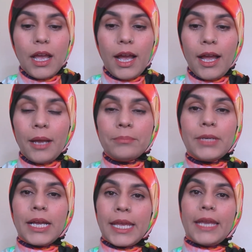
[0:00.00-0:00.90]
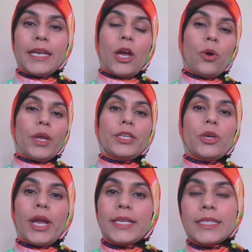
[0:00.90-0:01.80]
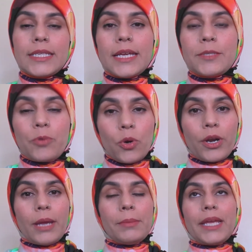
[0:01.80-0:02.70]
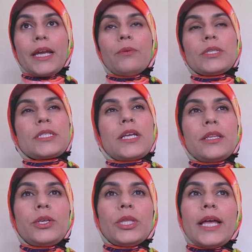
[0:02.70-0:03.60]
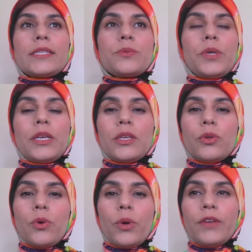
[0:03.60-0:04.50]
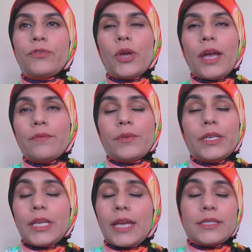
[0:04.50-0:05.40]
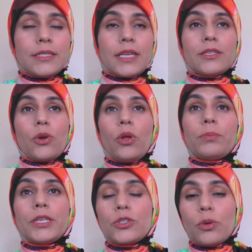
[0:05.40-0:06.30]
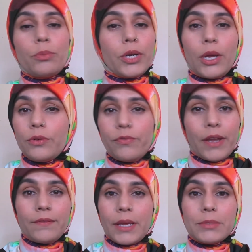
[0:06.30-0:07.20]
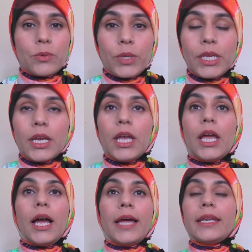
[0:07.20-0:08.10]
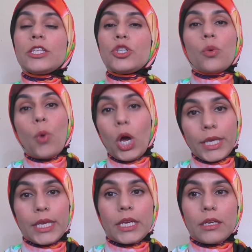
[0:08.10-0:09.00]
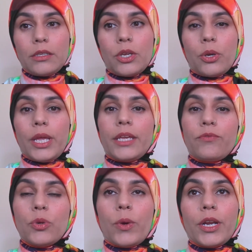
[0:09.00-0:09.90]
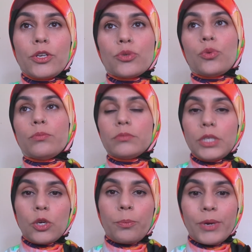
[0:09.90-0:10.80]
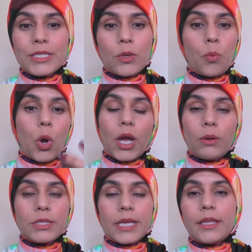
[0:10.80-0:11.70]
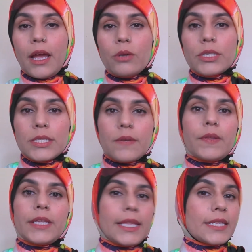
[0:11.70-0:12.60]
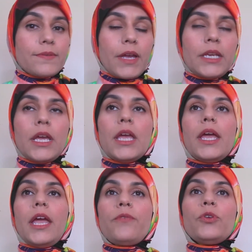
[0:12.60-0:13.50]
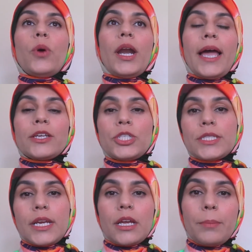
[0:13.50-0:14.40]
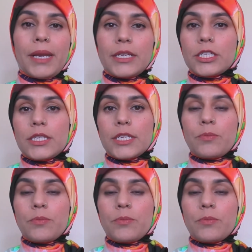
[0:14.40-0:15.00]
Again, now in your exercise program, like I was telling you last week, you don't, if you have been exercise at all, please don't put down 5 times a week, unless you're walking, like if you want to do, brisk walk outside the house and stuff like that, that's fine. If you are actually setting up an exercise